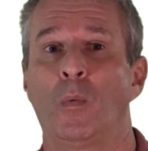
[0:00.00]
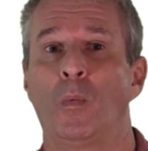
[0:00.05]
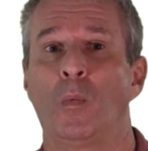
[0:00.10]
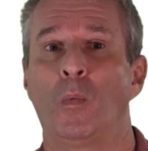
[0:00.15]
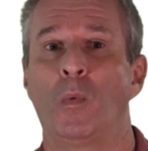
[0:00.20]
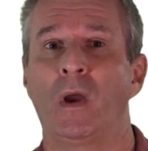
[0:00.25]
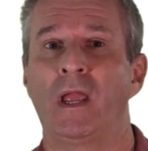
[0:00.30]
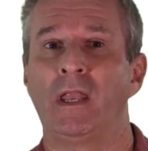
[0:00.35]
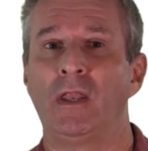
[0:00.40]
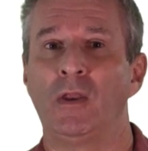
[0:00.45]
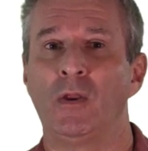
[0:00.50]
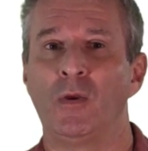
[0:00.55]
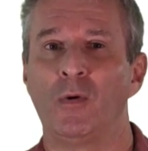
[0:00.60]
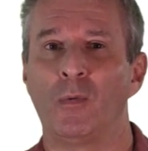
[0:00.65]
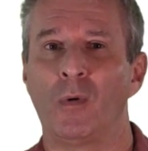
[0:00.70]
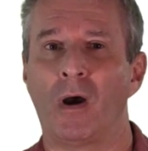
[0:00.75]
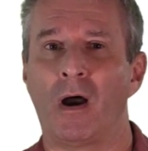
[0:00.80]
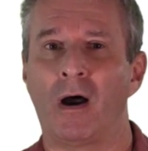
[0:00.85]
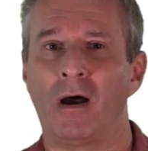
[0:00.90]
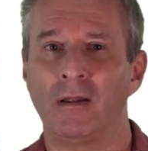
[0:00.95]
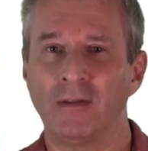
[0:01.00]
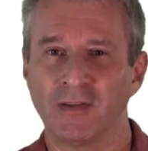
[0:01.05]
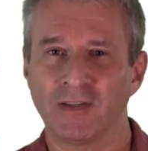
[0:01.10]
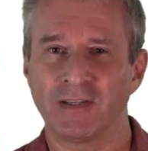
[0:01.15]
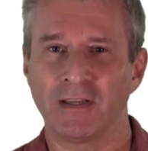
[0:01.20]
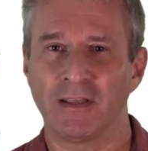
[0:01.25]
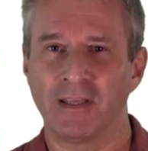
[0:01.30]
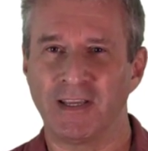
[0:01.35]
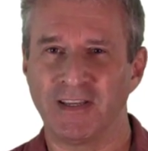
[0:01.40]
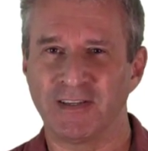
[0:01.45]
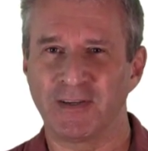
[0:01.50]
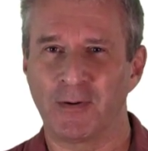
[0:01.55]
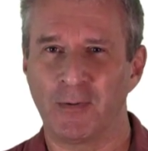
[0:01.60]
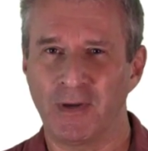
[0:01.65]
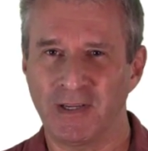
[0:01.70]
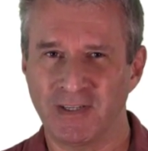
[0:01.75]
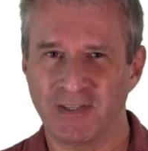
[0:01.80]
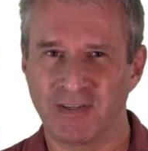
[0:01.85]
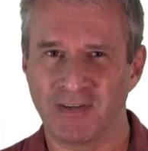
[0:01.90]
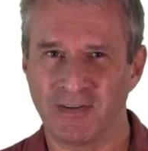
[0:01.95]
When you answer these
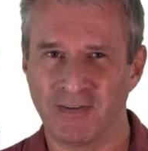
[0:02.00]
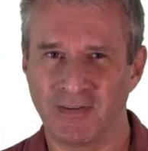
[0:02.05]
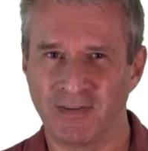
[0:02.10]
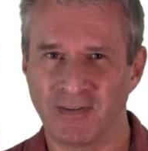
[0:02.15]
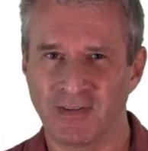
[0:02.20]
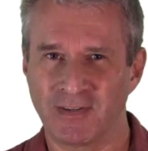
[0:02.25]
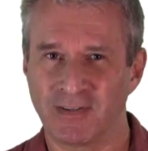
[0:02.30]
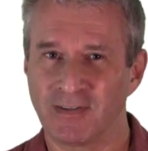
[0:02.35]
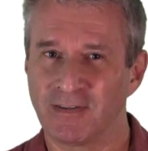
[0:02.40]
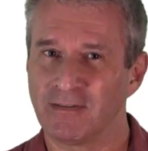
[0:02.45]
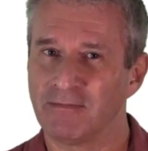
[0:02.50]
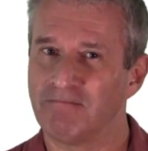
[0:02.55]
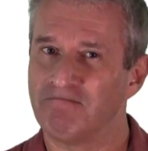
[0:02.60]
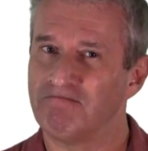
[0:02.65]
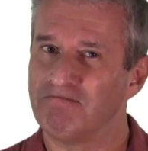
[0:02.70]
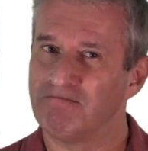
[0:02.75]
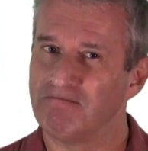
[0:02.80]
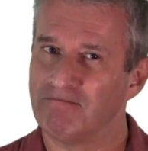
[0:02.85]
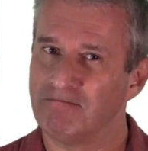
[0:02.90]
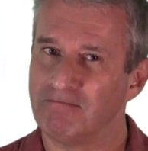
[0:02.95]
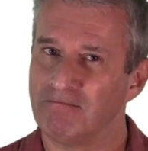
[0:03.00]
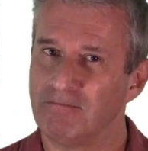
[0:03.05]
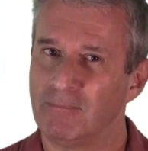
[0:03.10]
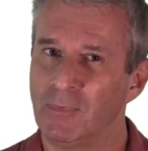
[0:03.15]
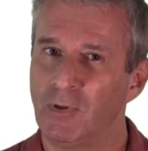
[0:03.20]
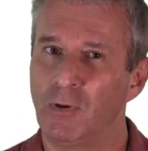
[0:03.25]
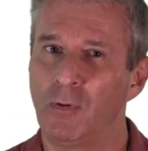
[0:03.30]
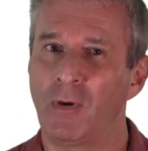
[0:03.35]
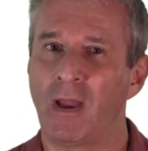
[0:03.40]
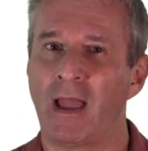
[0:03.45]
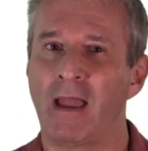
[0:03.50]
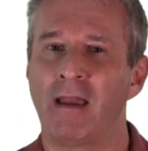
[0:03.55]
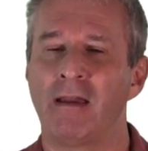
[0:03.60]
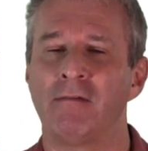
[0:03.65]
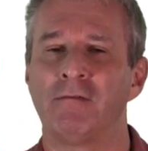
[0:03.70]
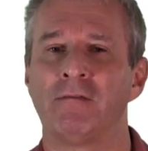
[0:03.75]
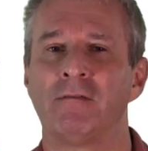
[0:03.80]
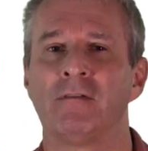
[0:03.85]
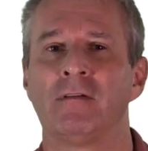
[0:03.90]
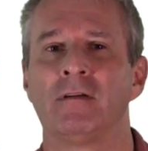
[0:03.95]
questions, you
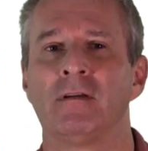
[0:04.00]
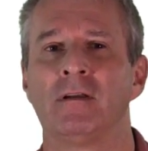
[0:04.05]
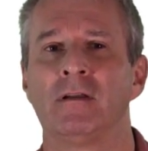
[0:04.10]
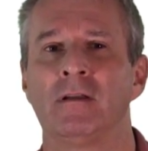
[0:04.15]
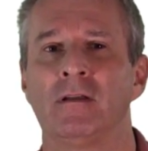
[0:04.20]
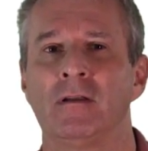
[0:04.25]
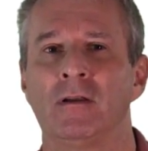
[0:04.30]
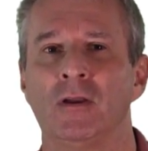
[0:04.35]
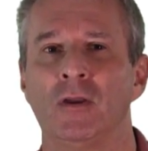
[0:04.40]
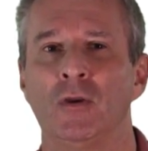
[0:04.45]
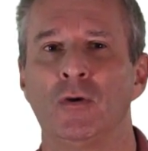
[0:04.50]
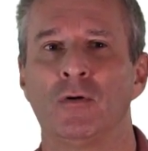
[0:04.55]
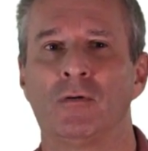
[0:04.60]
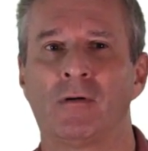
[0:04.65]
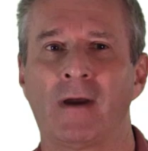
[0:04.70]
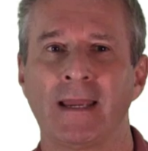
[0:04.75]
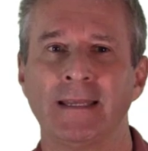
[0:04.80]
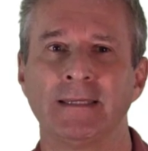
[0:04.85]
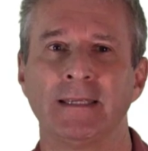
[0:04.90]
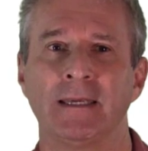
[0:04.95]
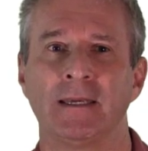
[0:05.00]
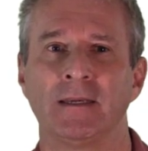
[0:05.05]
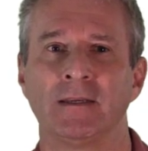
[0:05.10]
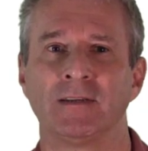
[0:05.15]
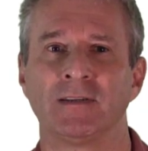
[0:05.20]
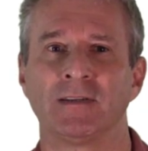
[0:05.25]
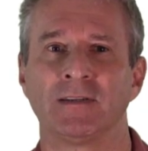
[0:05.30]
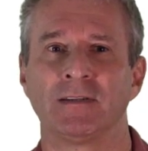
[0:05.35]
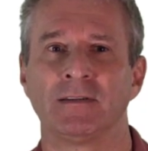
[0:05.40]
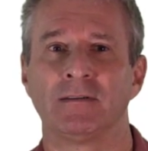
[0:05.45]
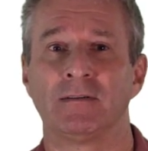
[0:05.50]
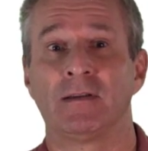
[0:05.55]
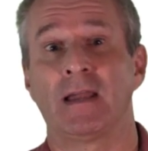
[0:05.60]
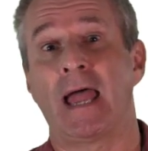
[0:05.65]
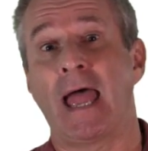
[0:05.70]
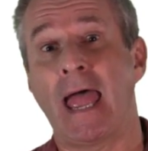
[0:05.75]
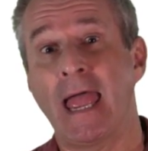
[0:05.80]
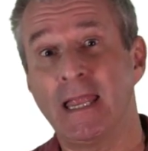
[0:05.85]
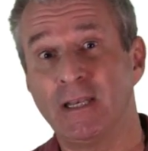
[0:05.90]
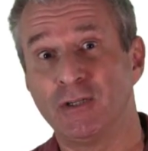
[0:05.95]
have your ideas
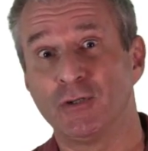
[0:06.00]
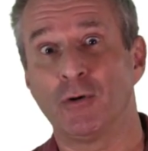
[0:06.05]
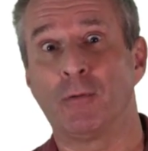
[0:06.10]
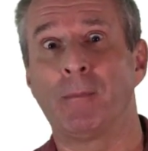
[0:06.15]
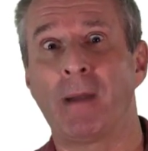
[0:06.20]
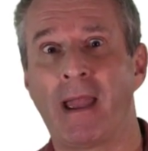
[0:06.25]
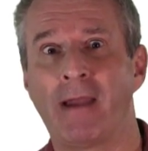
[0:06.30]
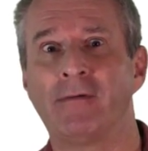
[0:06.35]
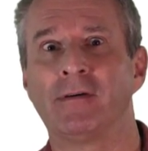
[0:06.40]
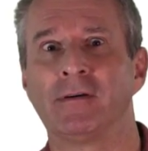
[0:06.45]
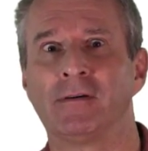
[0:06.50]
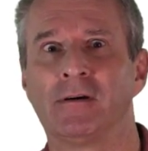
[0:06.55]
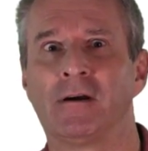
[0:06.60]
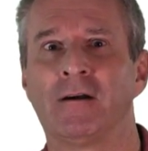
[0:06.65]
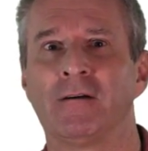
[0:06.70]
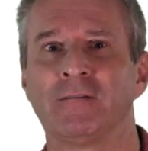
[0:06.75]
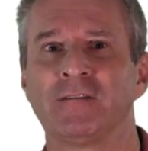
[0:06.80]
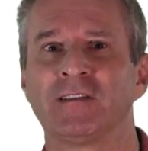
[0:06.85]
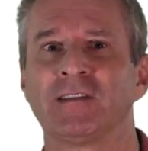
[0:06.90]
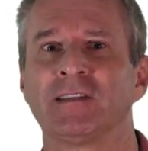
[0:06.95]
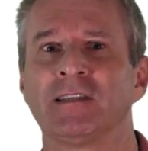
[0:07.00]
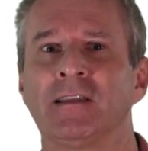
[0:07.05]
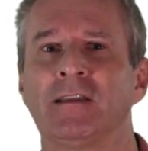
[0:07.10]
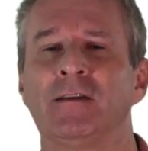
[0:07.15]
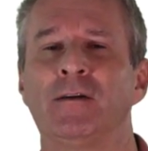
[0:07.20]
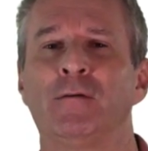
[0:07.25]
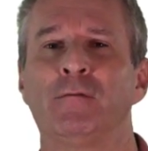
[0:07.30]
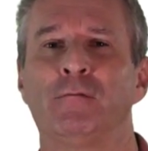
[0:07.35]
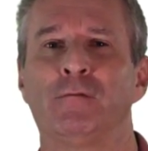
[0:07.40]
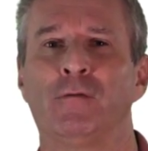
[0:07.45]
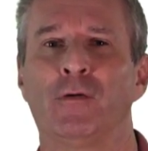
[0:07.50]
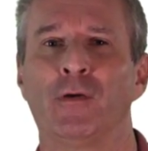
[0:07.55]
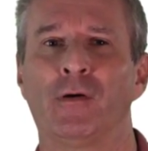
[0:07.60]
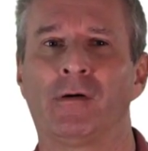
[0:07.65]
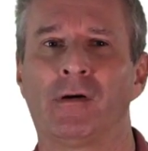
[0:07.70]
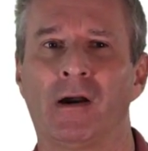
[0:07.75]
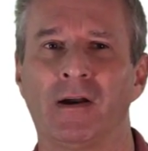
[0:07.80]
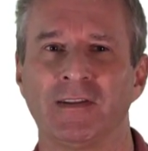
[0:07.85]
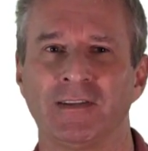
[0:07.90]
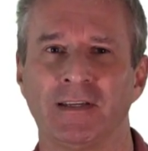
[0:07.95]
and your paragraphs for
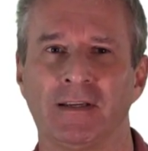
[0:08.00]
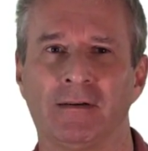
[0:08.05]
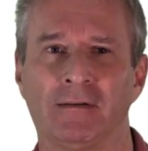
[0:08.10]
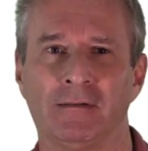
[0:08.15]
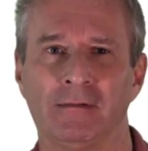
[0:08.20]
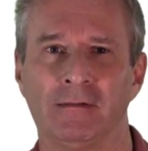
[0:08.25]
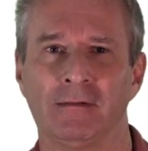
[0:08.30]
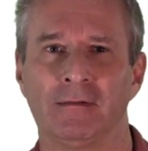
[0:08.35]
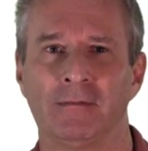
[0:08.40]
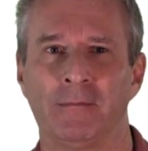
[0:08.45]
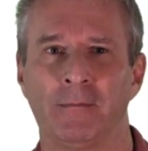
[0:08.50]
your article.